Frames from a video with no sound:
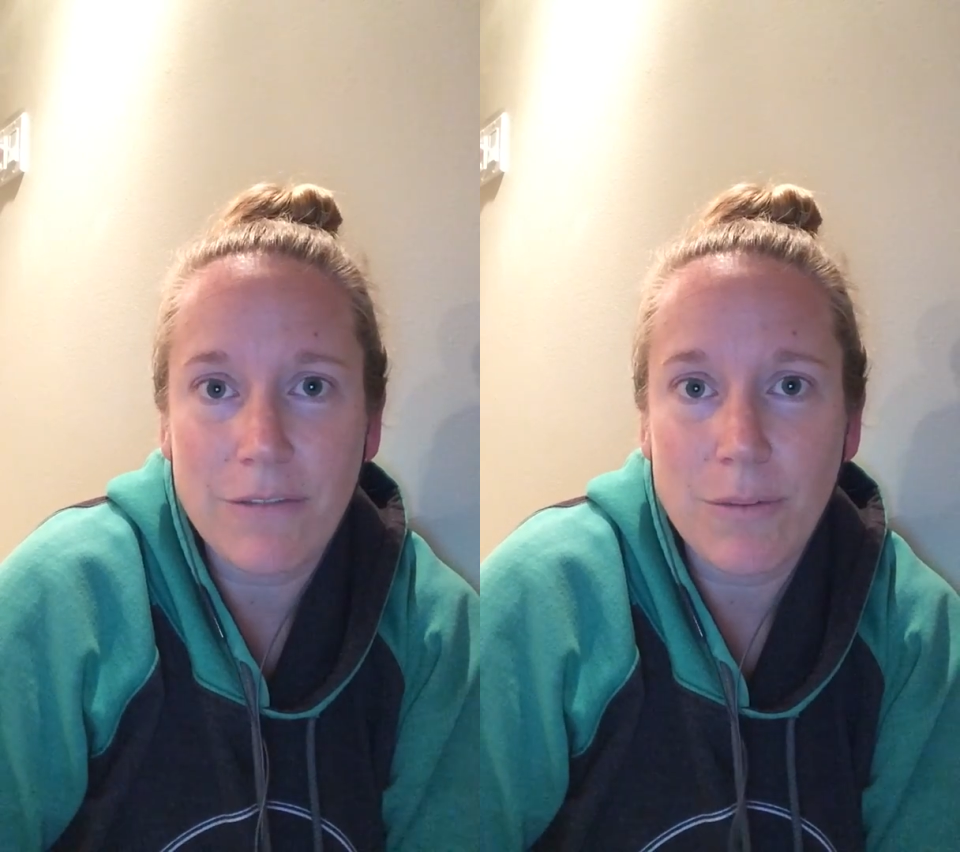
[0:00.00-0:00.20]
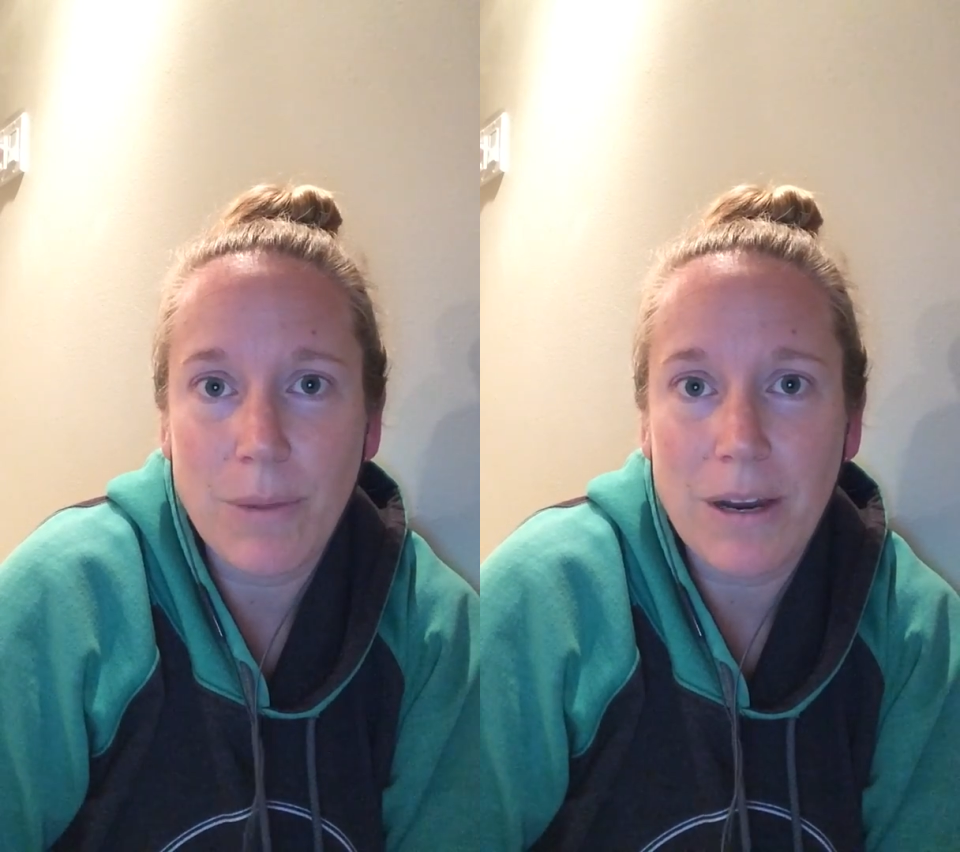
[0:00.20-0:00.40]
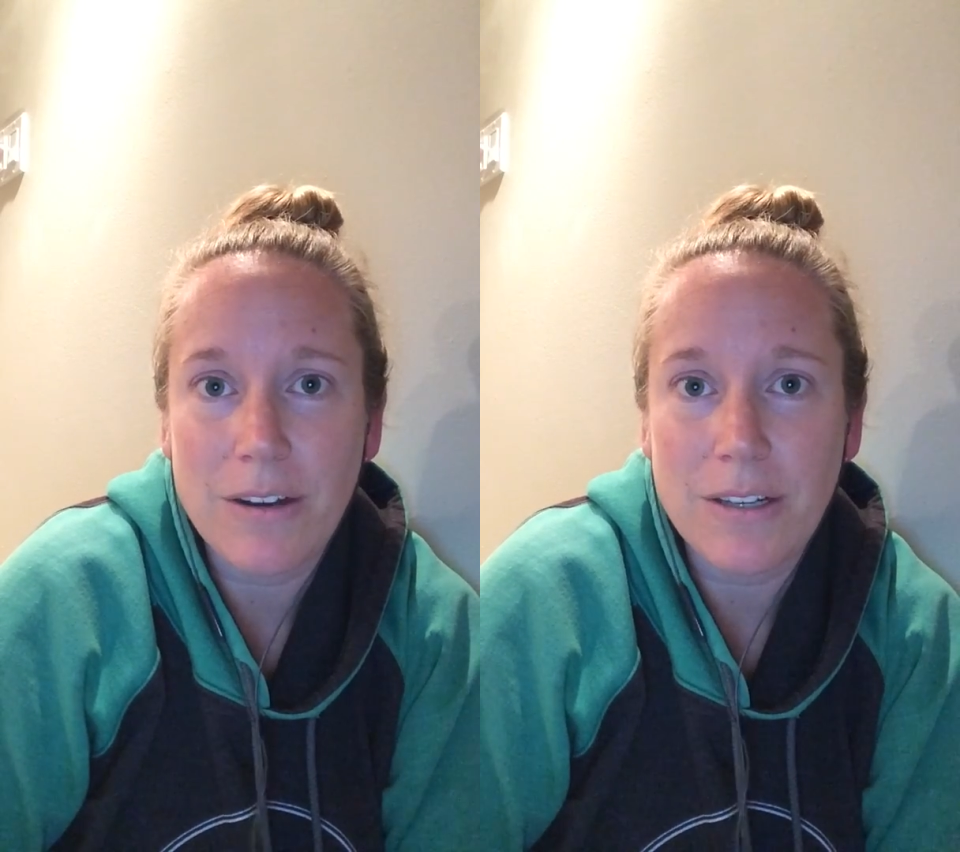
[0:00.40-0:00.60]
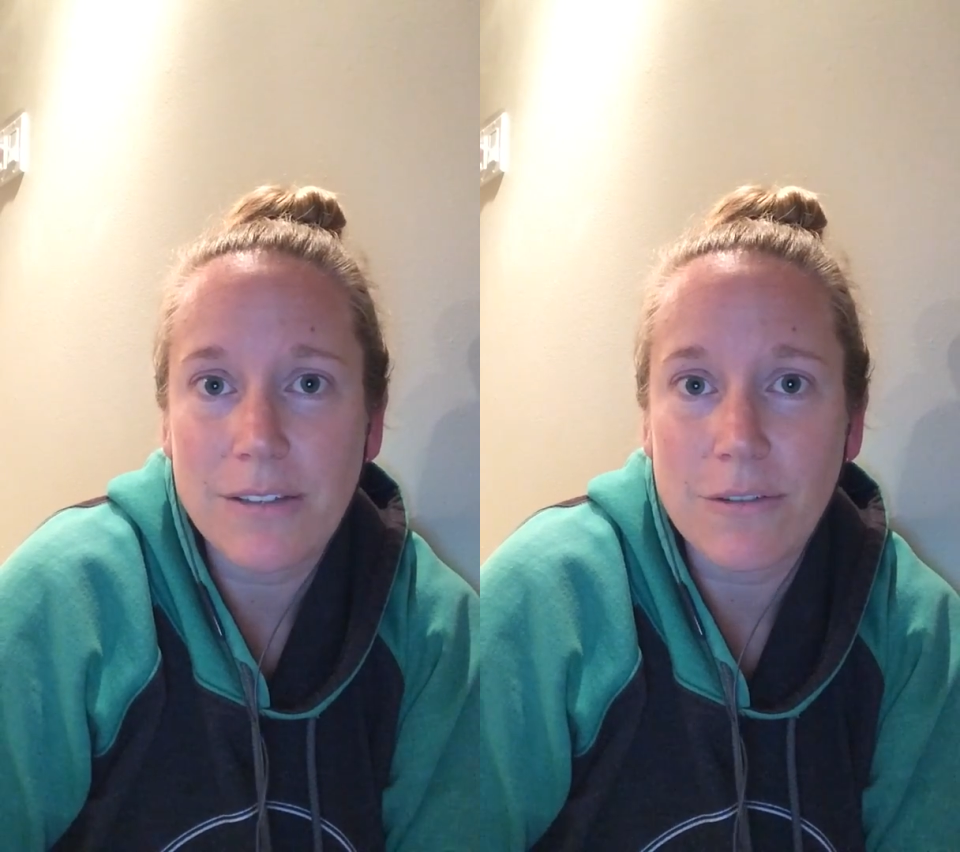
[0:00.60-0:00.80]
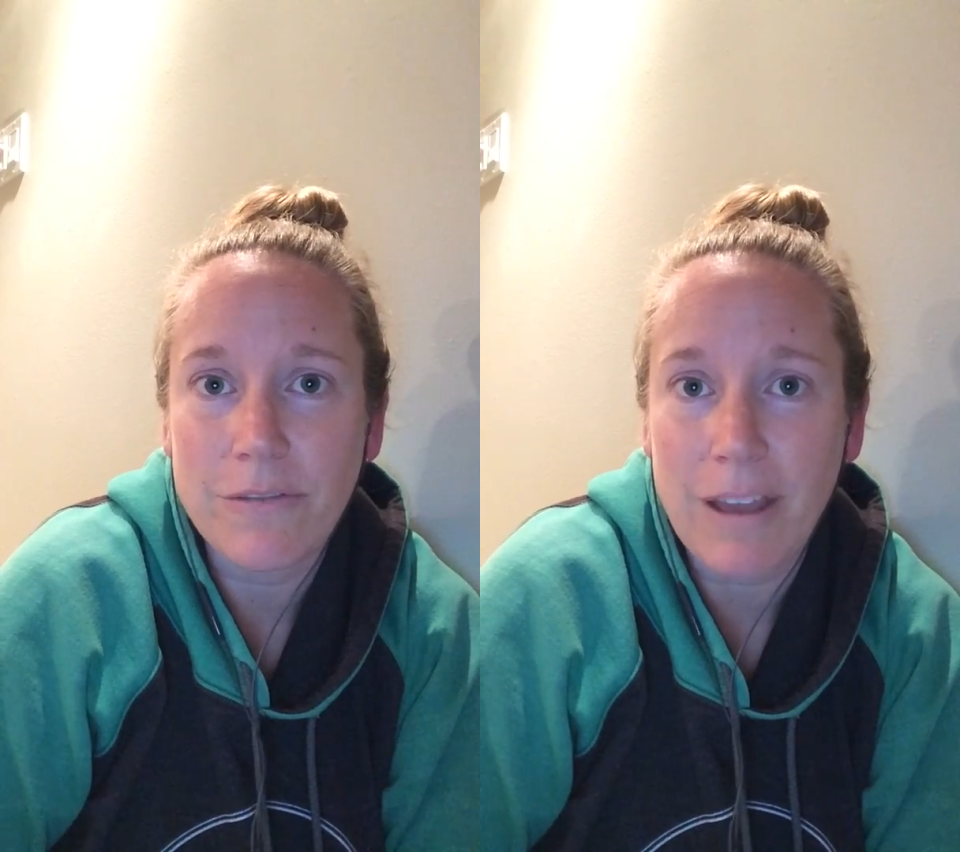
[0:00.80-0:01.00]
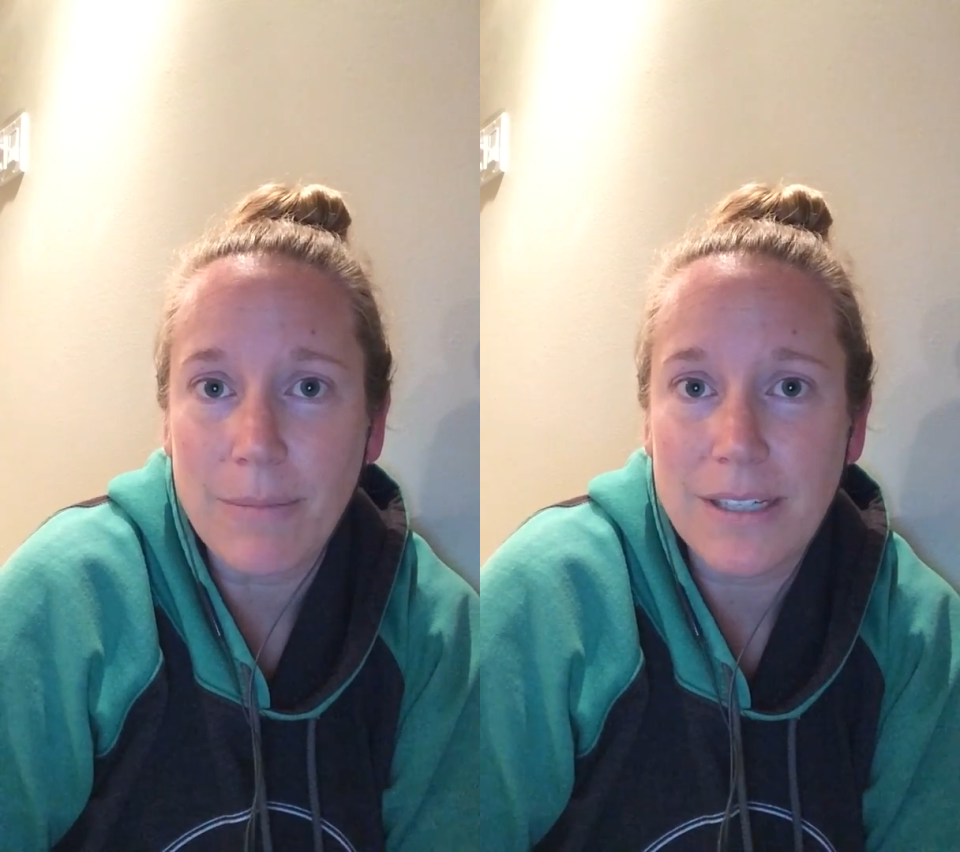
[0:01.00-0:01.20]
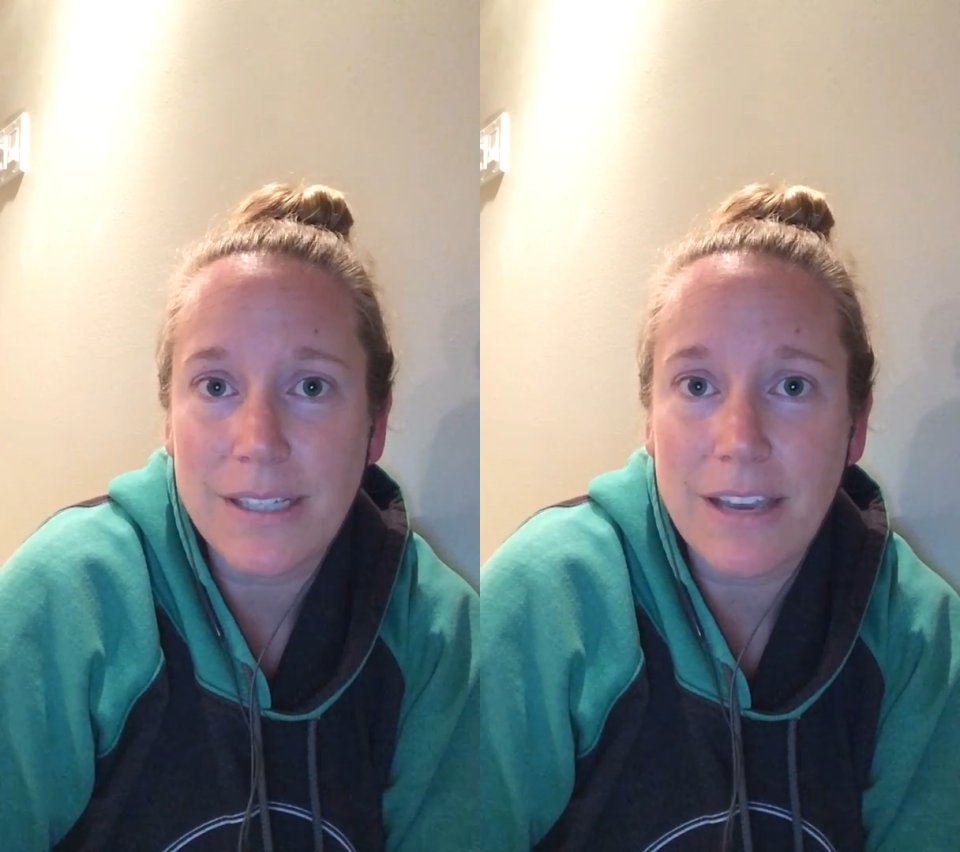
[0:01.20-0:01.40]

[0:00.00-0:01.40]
if your parents or families